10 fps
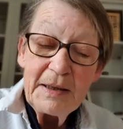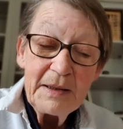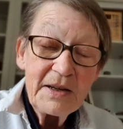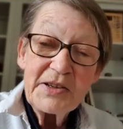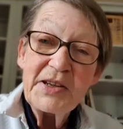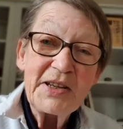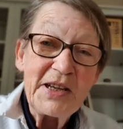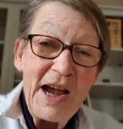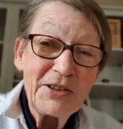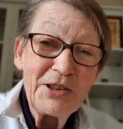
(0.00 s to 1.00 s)
Does it
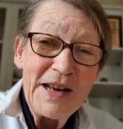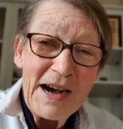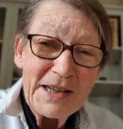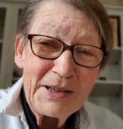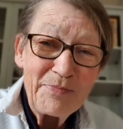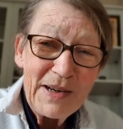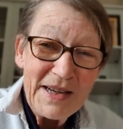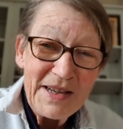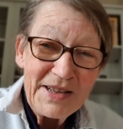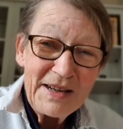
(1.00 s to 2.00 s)
sound a nice
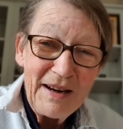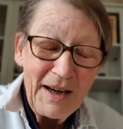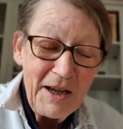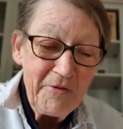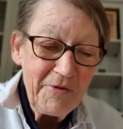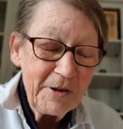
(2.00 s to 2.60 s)
place to live?